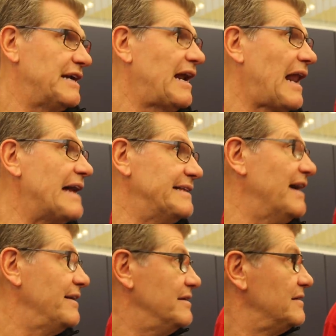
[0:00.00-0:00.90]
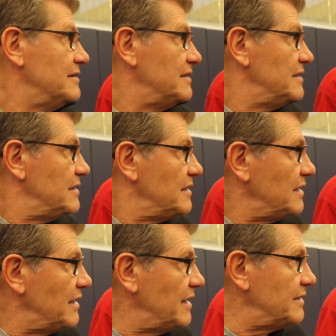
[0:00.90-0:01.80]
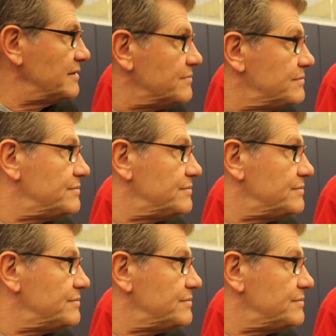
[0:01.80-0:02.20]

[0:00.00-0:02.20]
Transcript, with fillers: to get a lot done. And